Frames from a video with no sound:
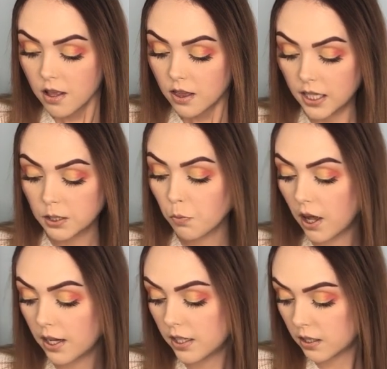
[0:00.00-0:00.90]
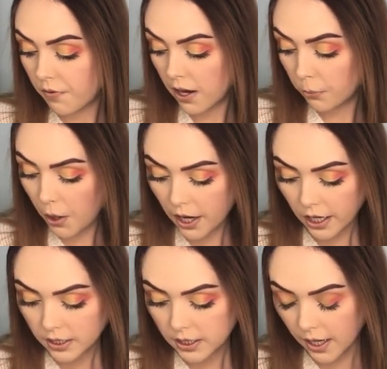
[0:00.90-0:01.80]
This one is the final
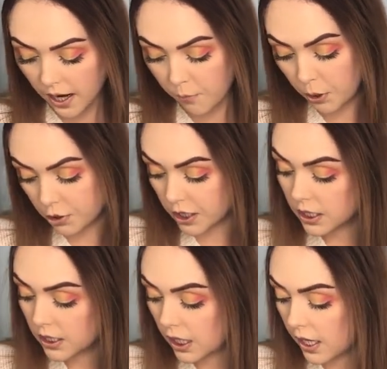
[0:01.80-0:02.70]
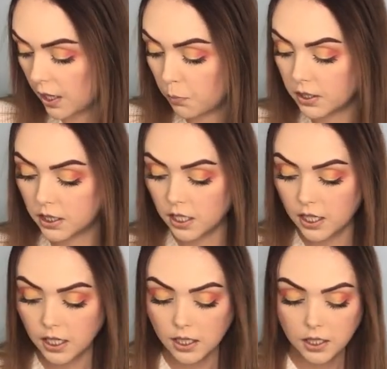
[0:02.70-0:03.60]
product that I purchased. It was
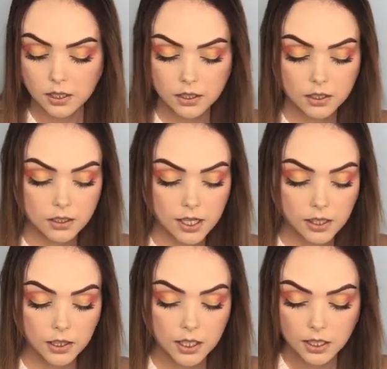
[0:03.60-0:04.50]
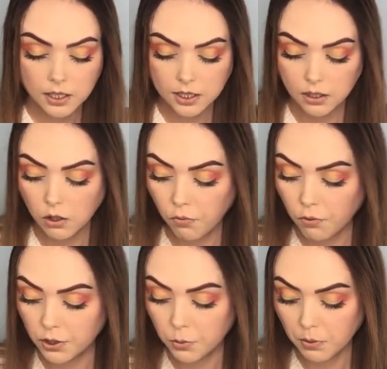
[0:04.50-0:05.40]
the daily deal
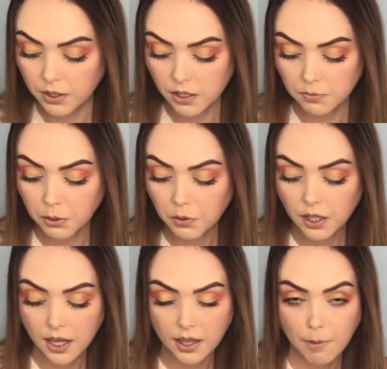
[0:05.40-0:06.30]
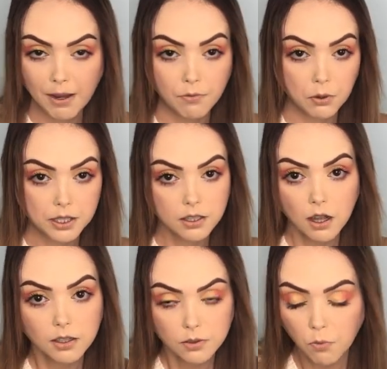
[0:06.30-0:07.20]
for the 21 Days of Beauty. I think I paid
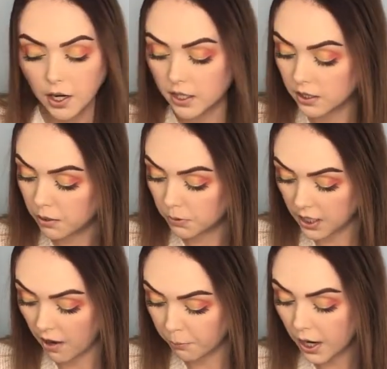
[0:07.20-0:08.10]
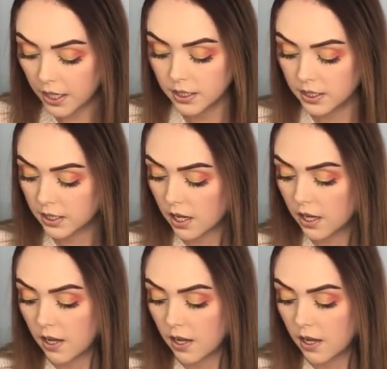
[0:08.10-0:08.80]
$14 for it. It was half price